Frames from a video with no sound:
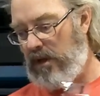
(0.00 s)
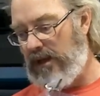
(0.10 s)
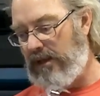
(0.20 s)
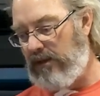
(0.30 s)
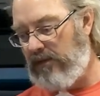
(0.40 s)
I
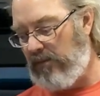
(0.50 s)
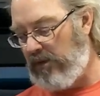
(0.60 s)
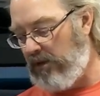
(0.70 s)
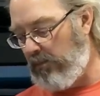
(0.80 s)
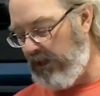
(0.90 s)
need
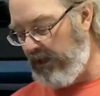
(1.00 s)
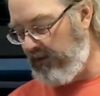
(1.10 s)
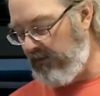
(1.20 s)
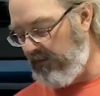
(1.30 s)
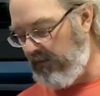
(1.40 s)
something to plate
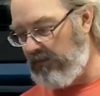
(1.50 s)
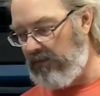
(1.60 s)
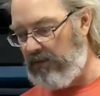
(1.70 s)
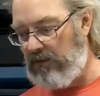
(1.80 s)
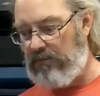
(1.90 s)
these things
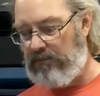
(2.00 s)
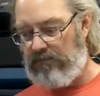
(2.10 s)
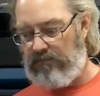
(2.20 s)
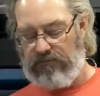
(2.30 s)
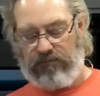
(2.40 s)

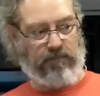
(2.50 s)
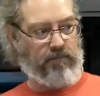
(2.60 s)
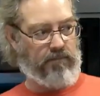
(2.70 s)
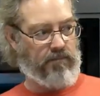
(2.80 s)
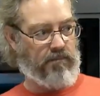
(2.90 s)

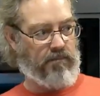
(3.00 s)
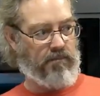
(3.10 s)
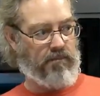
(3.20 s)
in.